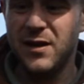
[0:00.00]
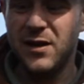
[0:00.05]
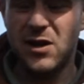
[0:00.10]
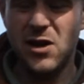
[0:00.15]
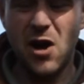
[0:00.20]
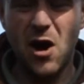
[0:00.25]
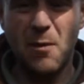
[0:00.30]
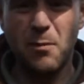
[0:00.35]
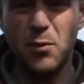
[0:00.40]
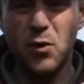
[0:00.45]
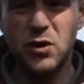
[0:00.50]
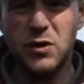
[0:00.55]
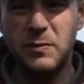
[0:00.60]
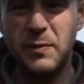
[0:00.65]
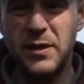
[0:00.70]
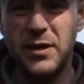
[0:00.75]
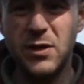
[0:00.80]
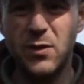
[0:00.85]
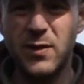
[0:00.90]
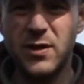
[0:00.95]
You know, I must
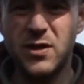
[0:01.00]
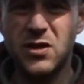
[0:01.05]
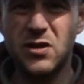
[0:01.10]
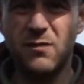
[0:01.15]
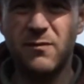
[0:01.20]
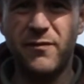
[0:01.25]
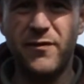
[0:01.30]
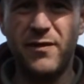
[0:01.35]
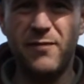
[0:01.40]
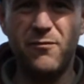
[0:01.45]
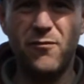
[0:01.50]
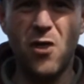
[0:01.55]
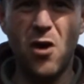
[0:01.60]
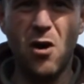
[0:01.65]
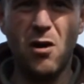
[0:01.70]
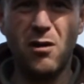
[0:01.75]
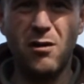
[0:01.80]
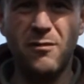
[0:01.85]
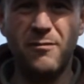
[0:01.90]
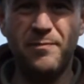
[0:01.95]
be doing something wrong.